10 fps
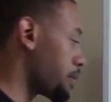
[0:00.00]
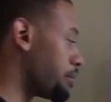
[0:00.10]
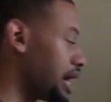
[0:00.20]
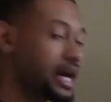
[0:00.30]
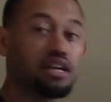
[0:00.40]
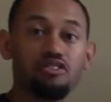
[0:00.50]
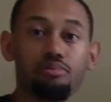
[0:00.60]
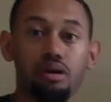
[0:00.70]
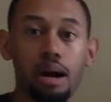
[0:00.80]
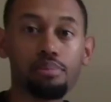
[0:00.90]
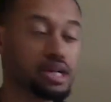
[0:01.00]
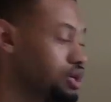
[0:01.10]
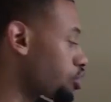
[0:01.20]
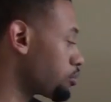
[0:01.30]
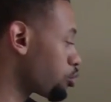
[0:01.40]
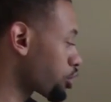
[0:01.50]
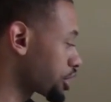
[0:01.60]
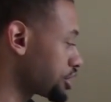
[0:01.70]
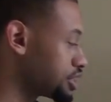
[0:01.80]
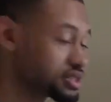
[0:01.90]
the buying of property or
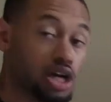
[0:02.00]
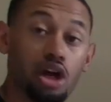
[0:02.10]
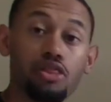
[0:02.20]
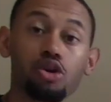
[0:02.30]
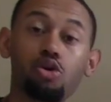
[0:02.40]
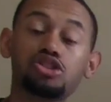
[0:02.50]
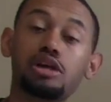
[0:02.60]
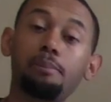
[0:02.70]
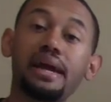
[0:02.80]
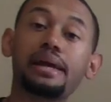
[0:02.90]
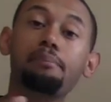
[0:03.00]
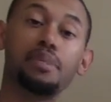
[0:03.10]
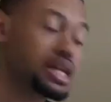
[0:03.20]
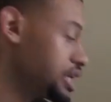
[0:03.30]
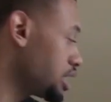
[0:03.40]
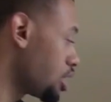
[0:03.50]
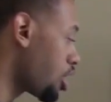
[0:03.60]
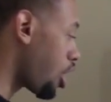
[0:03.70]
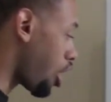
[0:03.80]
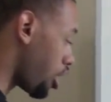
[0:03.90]
mortgages, they're going to make money
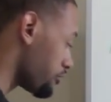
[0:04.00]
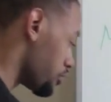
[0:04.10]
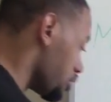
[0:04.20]
off